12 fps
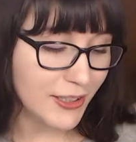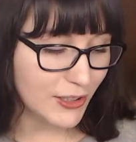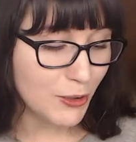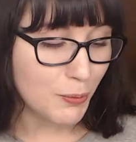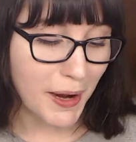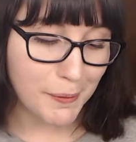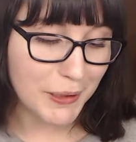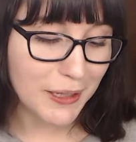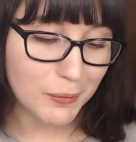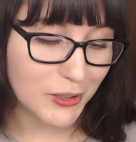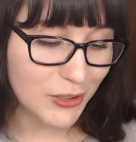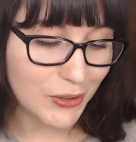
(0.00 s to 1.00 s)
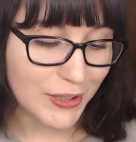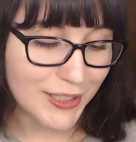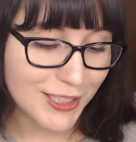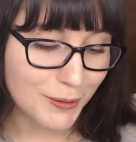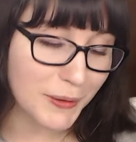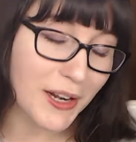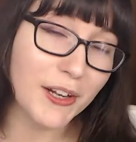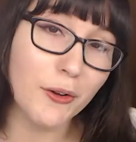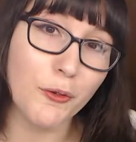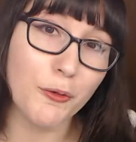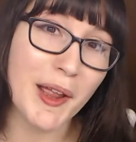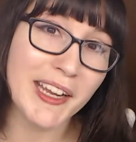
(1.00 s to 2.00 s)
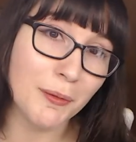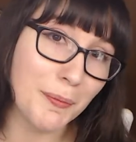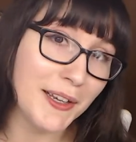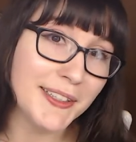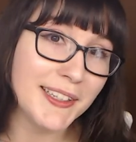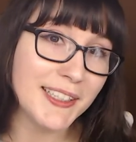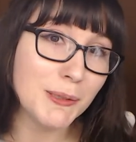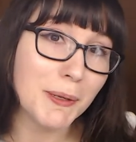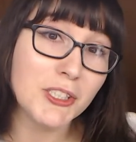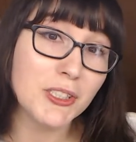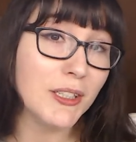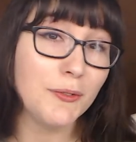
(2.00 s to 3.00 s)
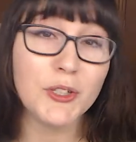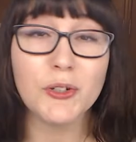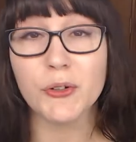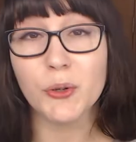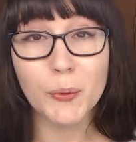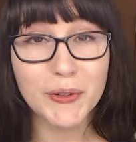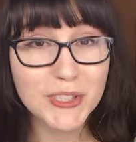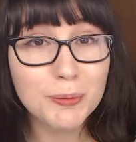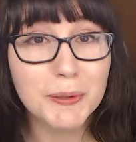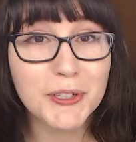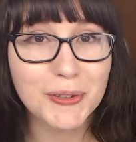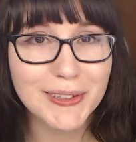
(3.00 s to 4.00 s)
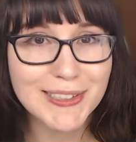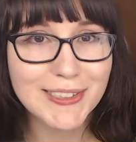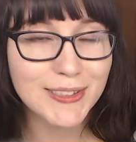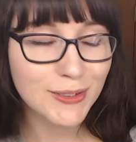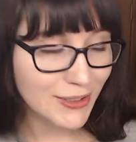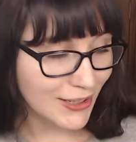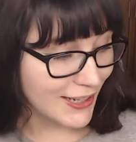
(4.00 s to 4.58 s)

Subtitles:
You might be able to do this, but I don't recommend it, especially if you don't know what a splitter is.